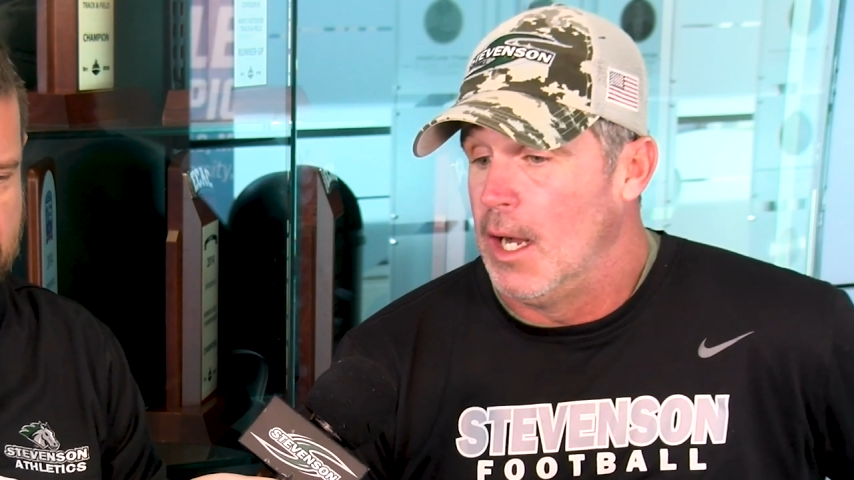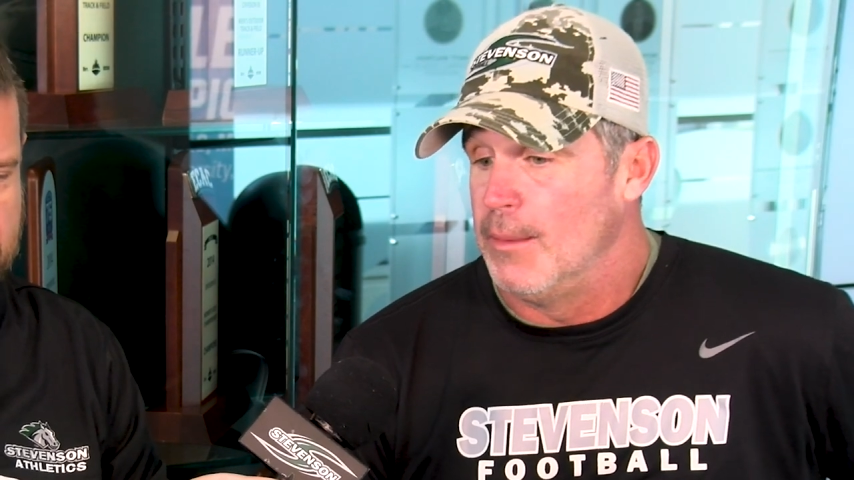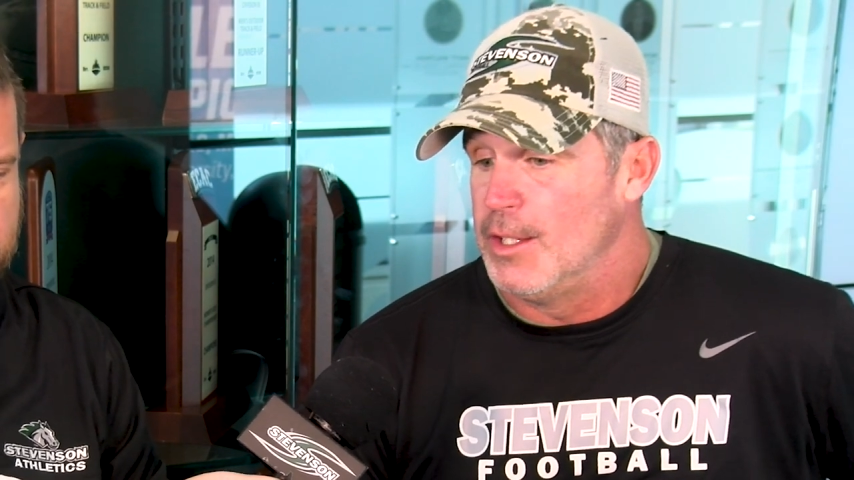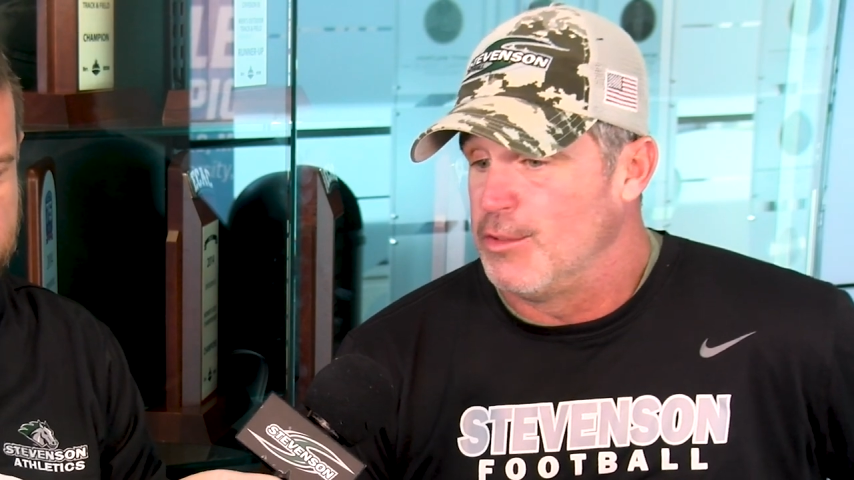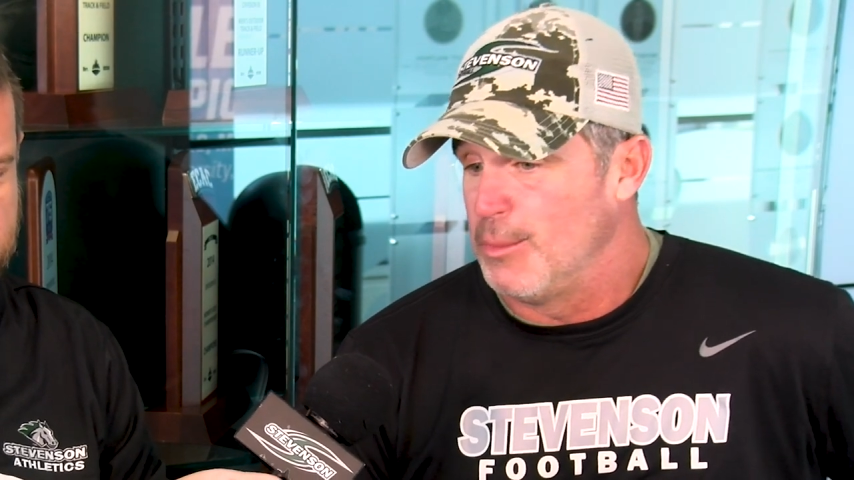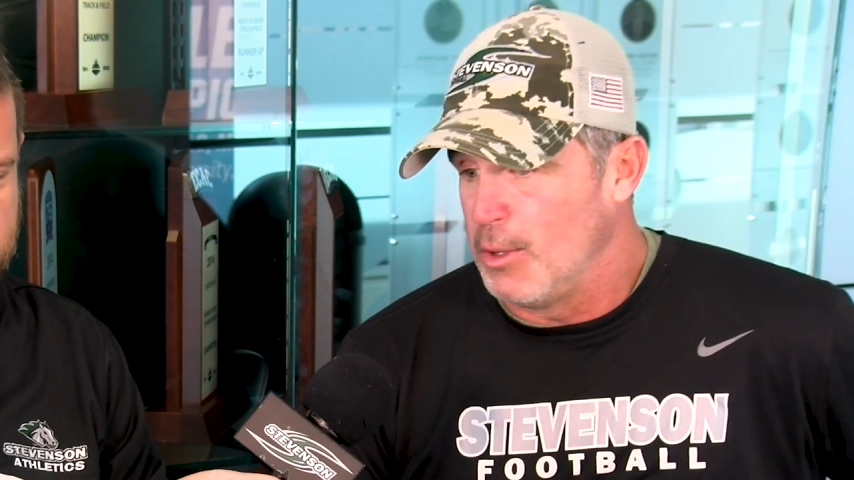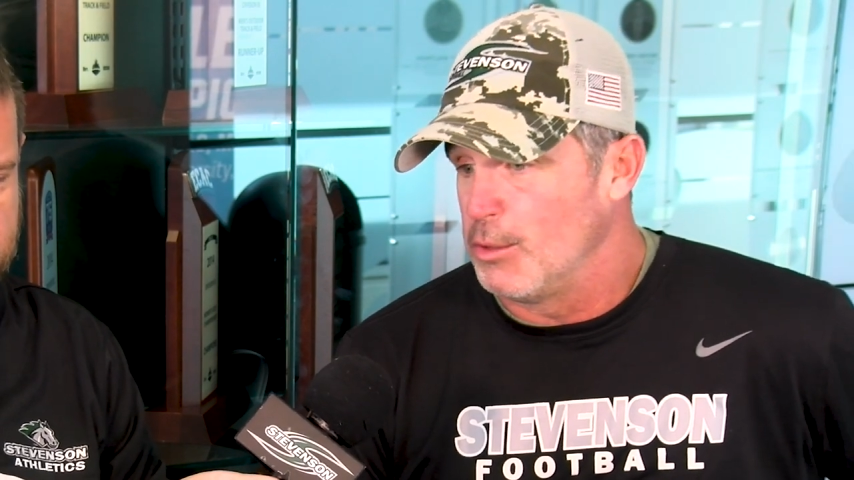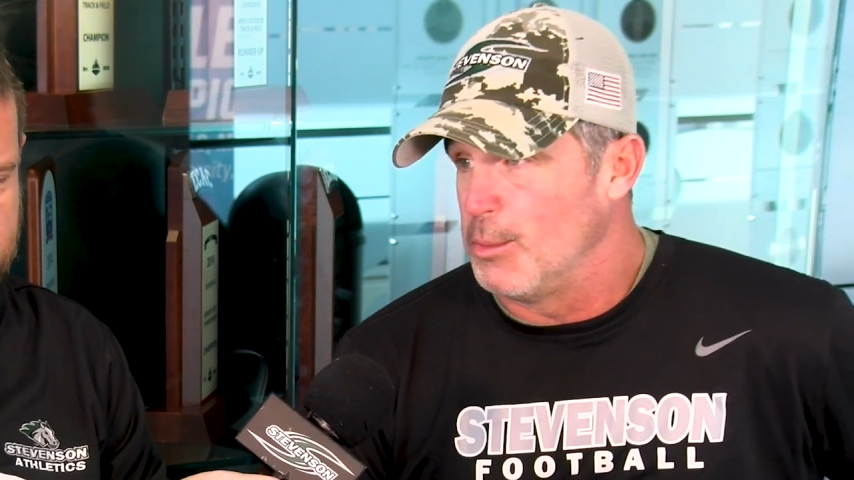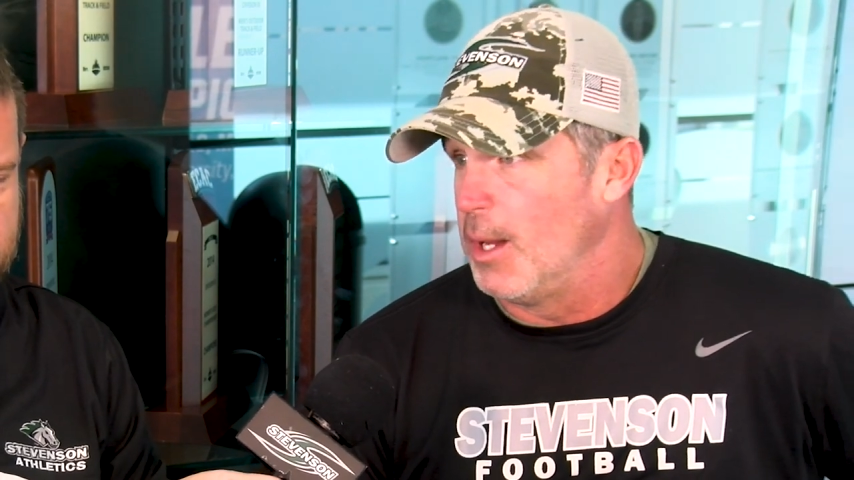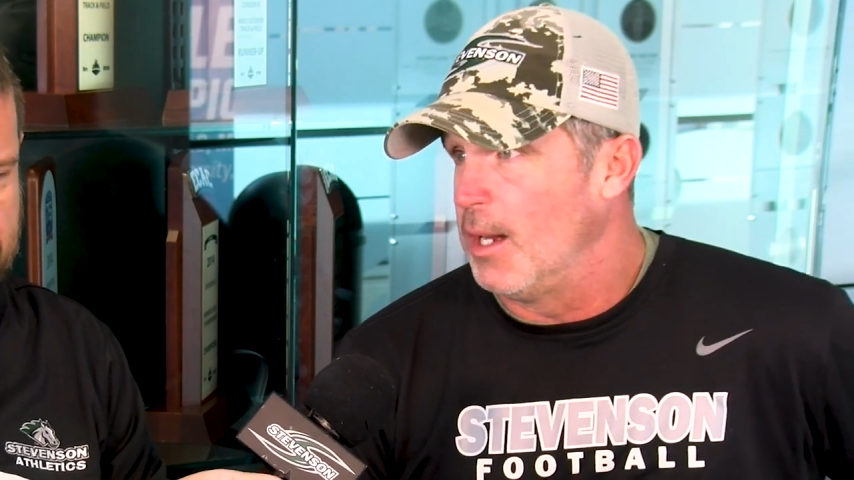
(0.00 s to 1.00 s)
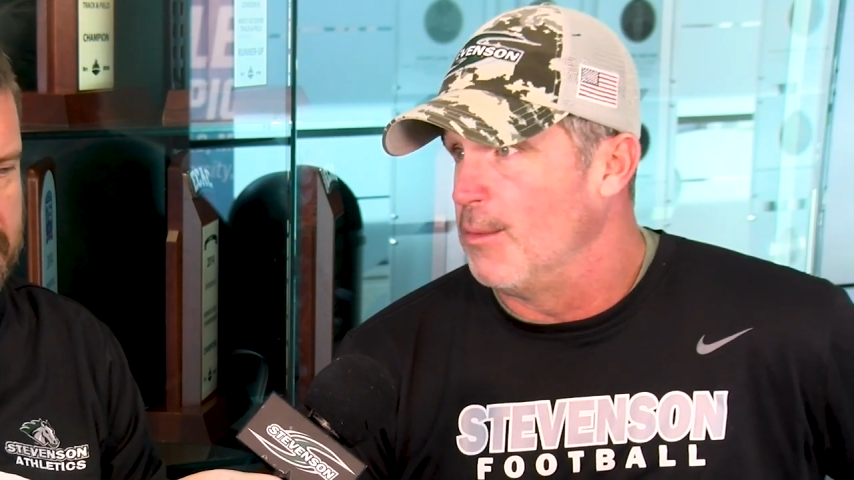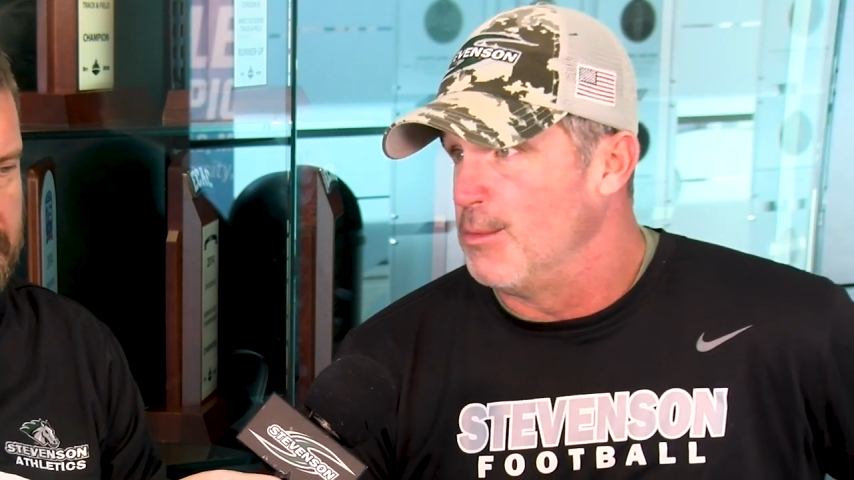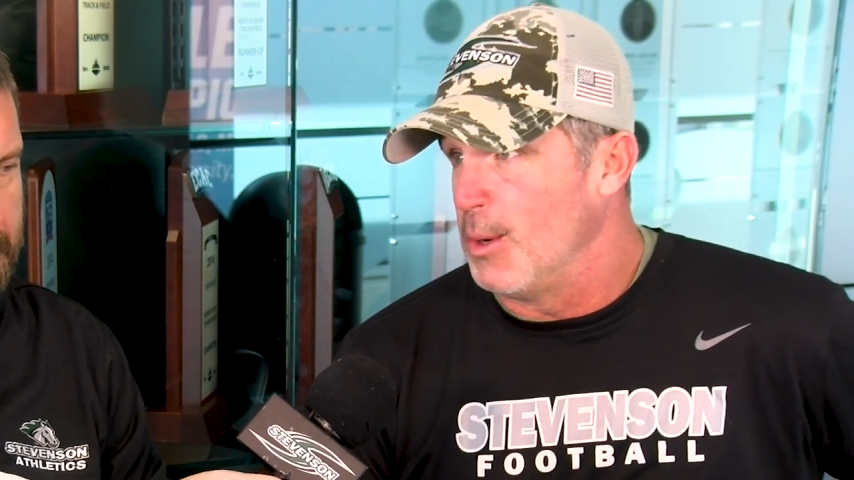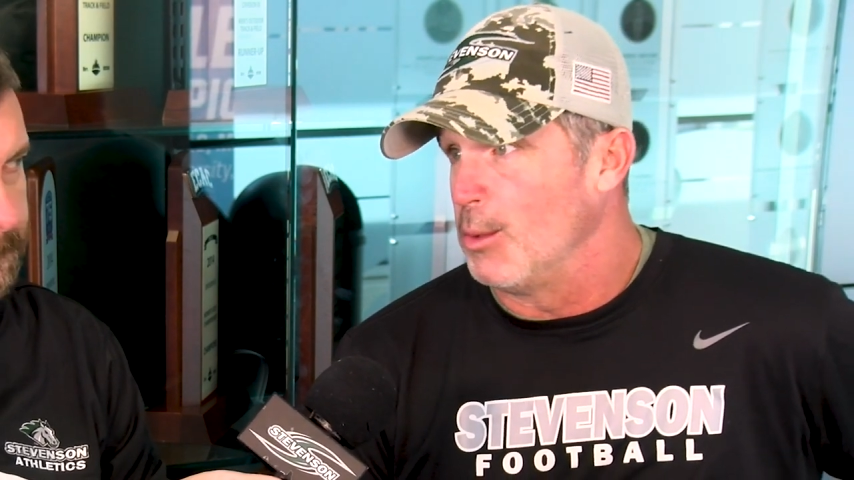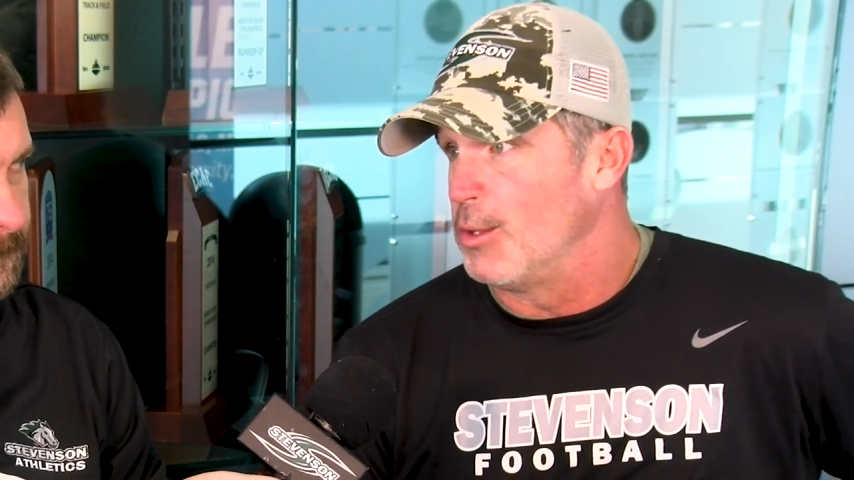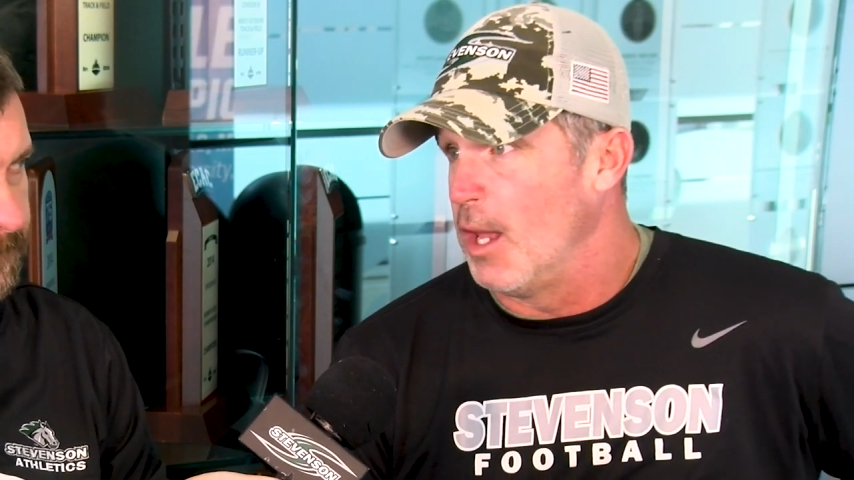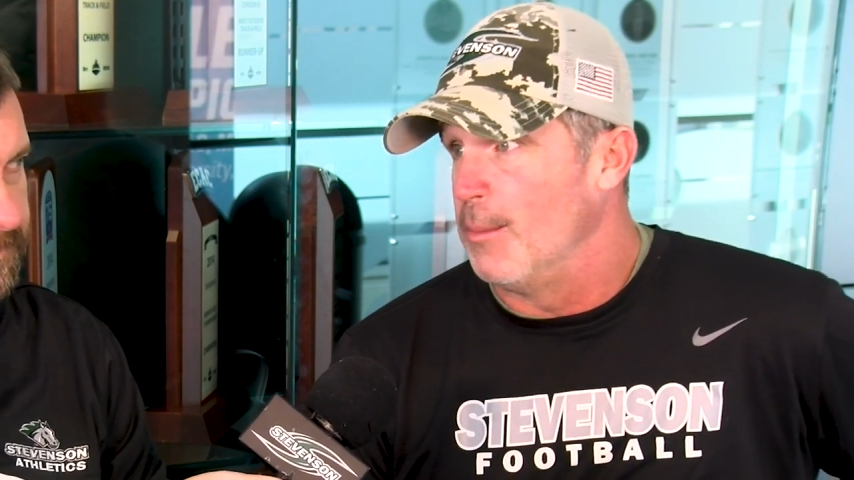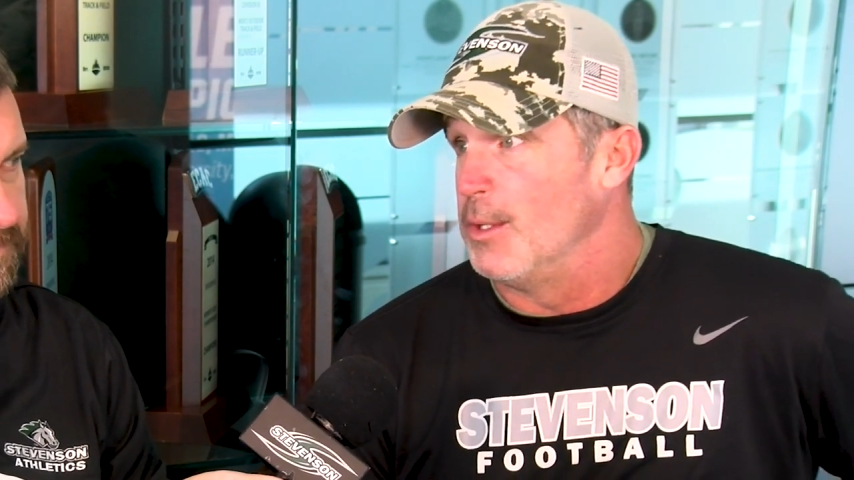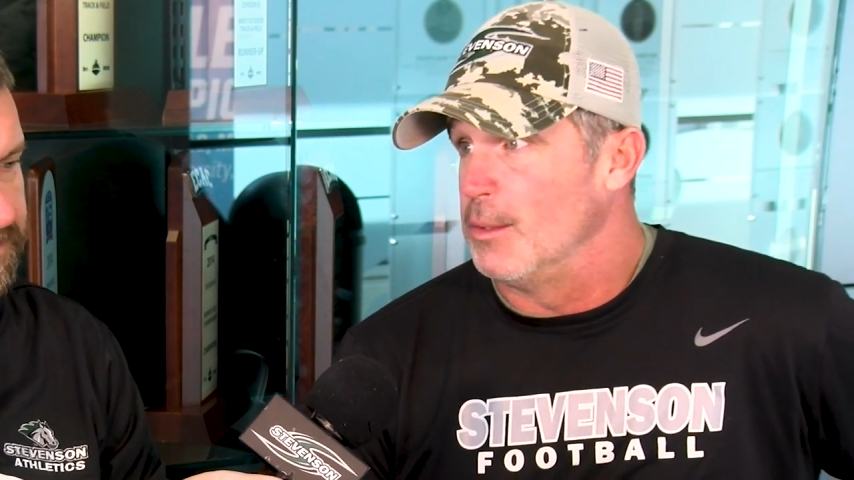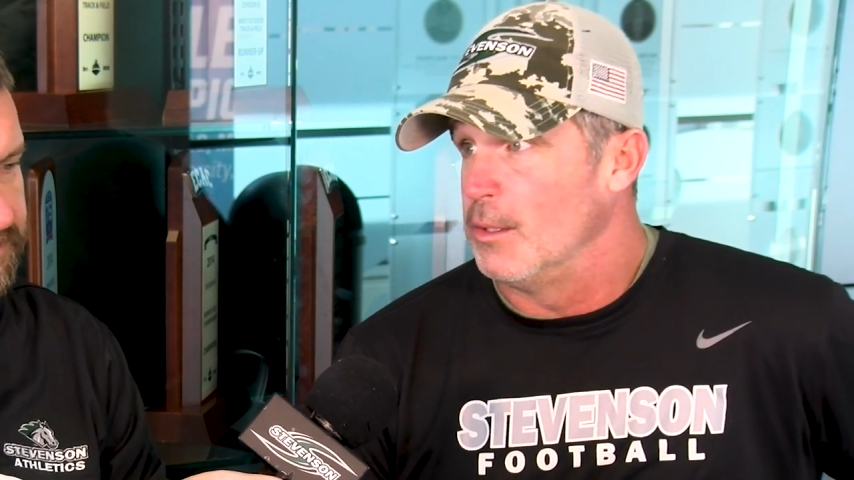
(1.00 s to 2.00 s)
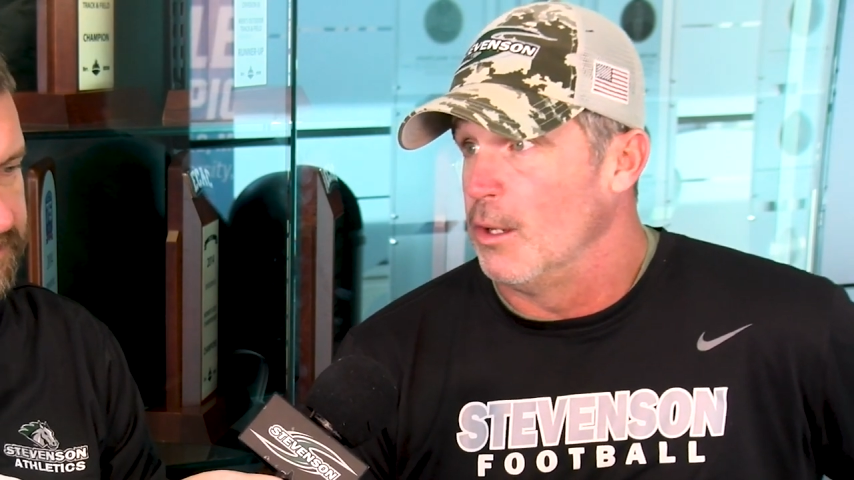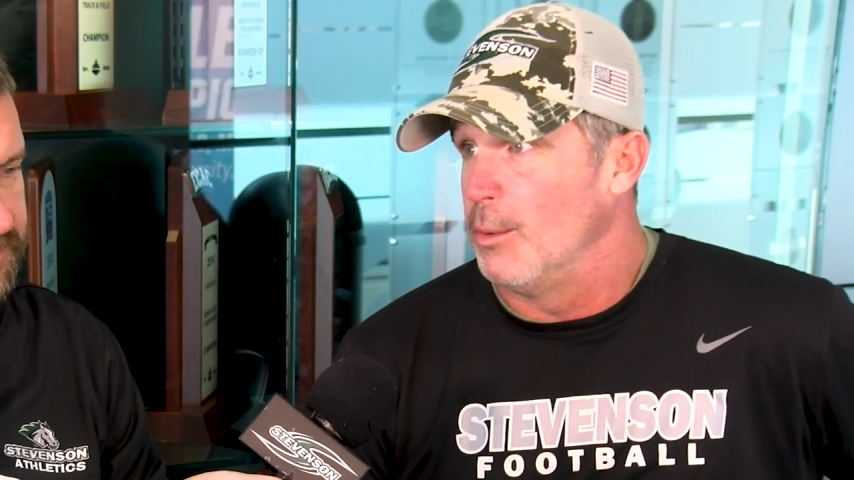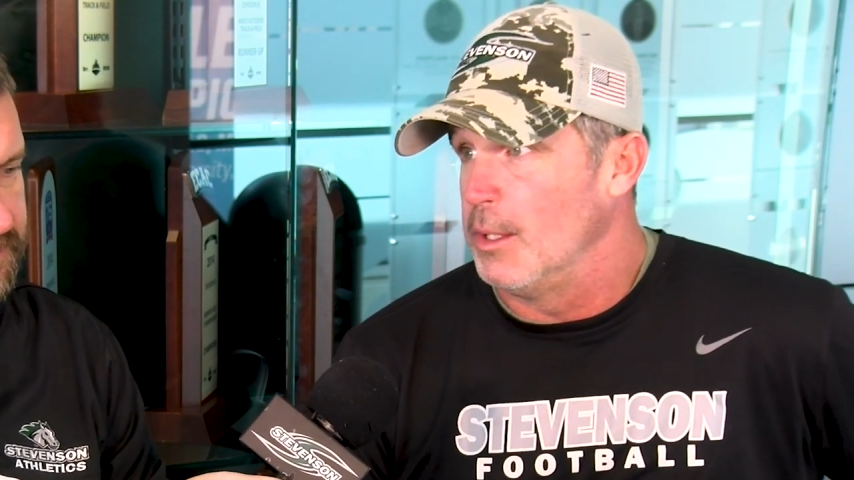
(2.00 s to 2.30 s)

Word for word: he's familiar with me and I'm familiar with him, and you know,